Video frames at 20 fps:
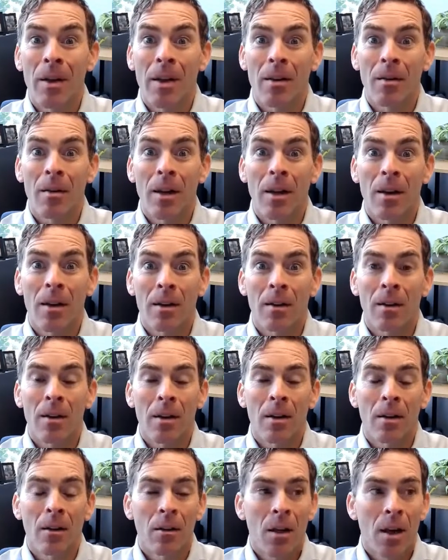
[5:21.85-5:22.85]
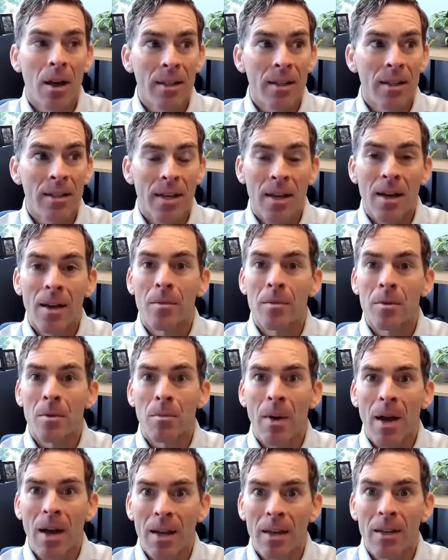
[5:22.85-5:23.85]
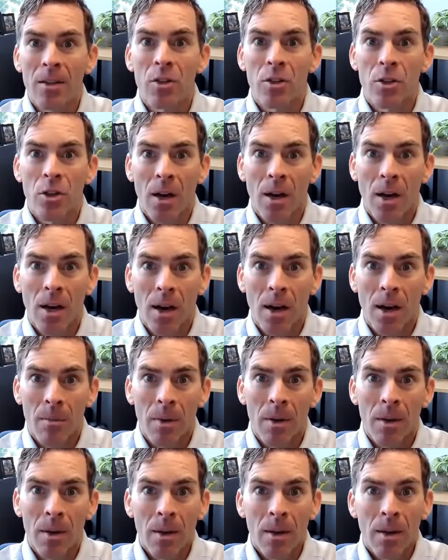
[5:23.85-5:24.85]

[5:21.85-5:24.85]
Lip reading: And a lot of times, my job